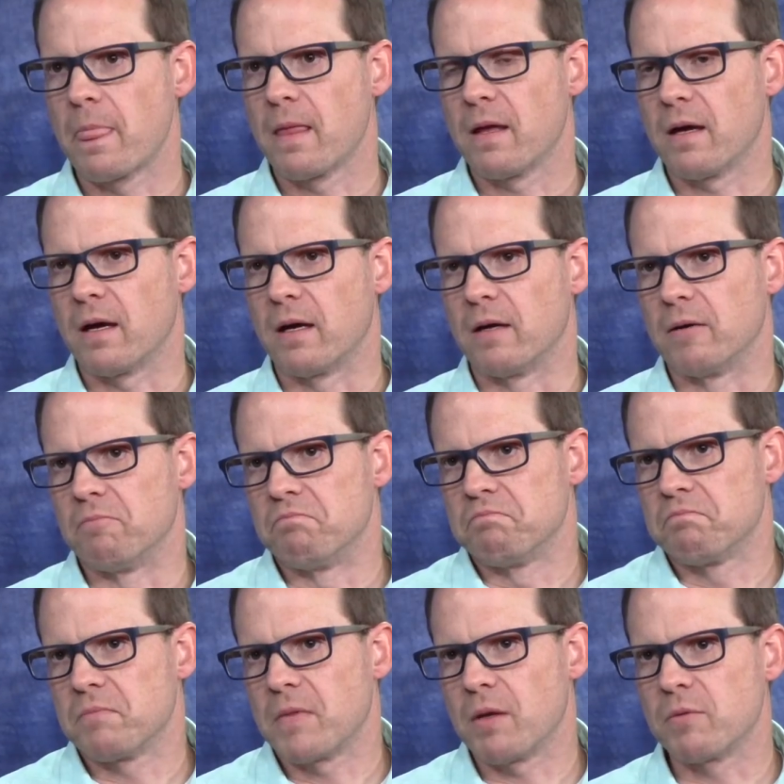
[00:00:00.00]

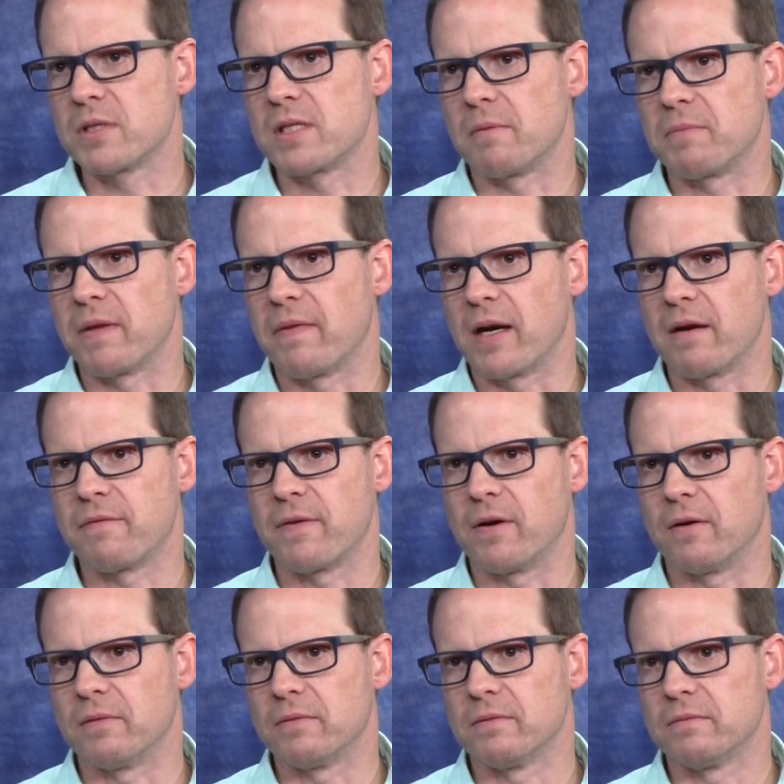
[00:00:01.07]
um, it was something that I
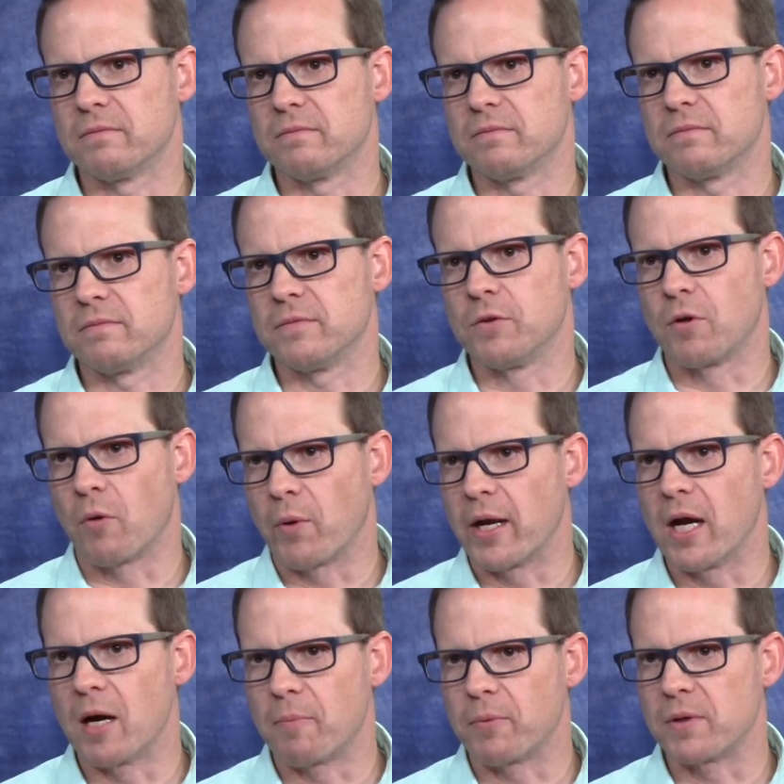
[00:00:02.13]
felt growing
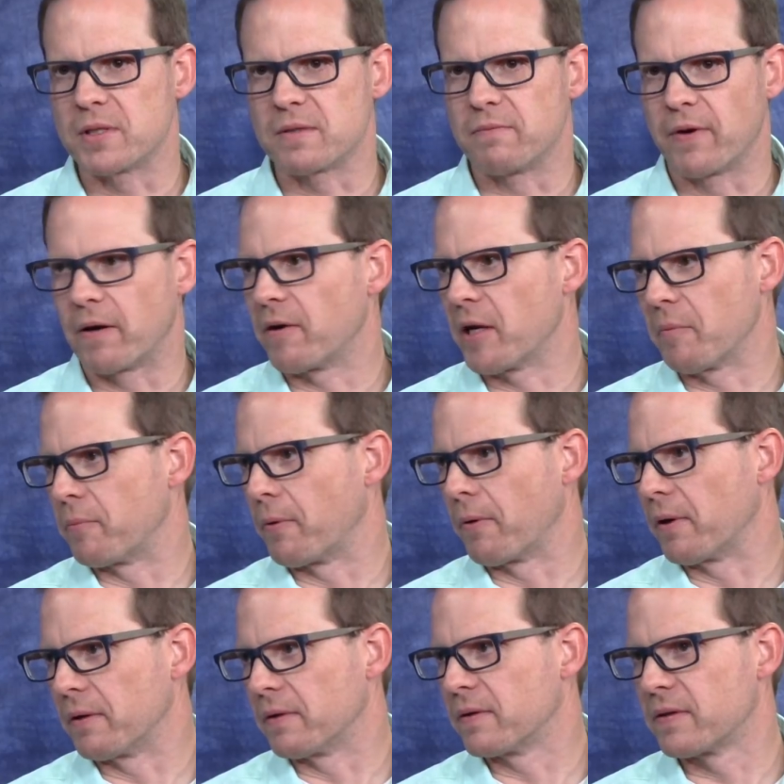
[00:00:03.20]
up was very
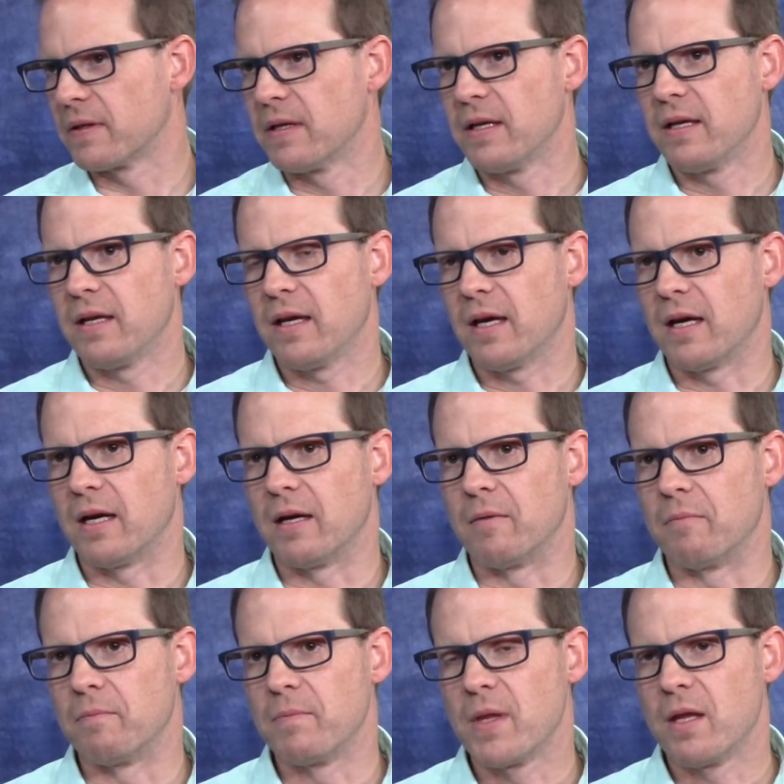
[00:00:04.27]
important. Sure.
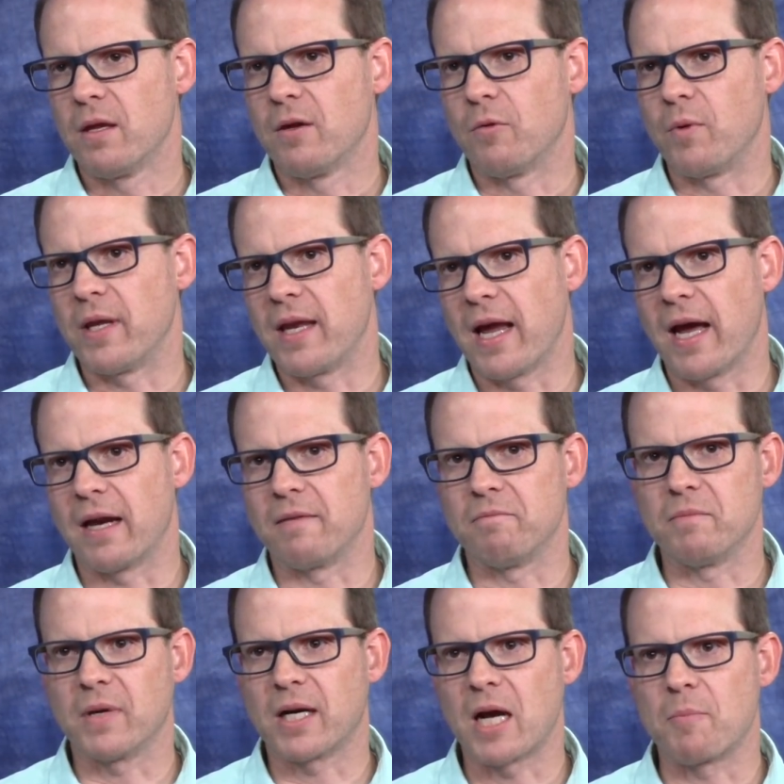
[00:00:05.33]
Um, we'd had
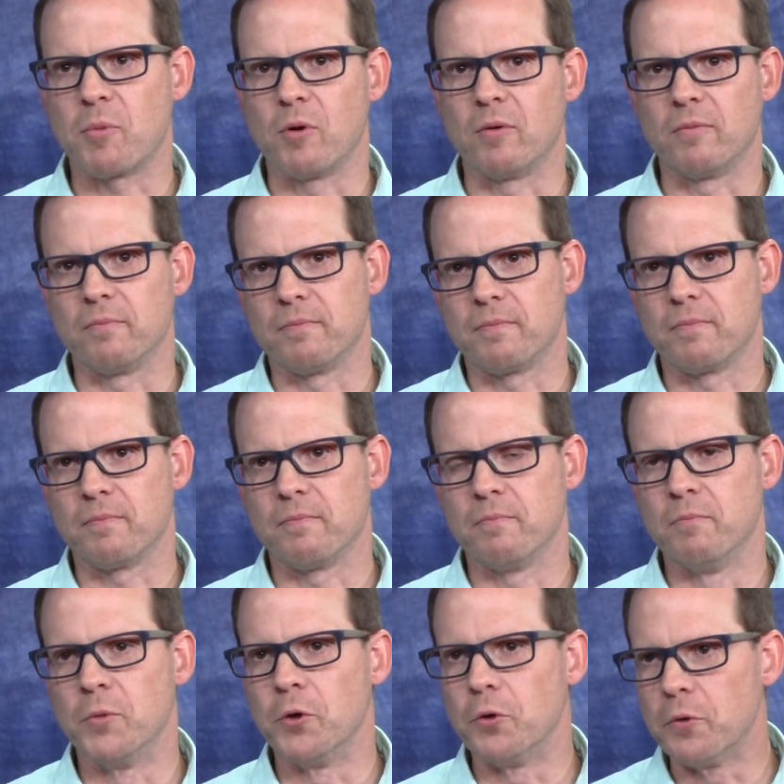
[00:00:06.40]
a couple
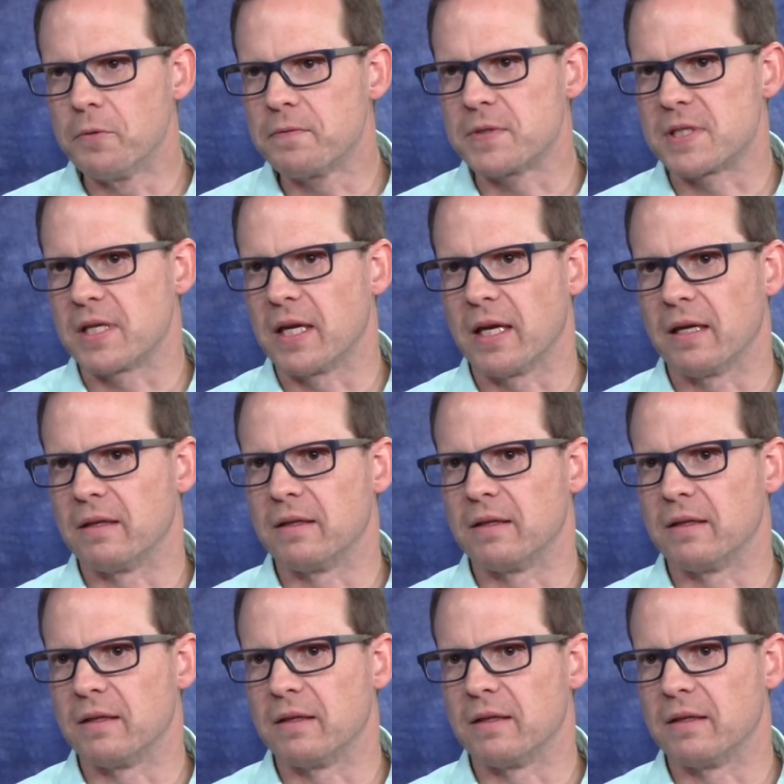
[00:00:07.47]
moves, and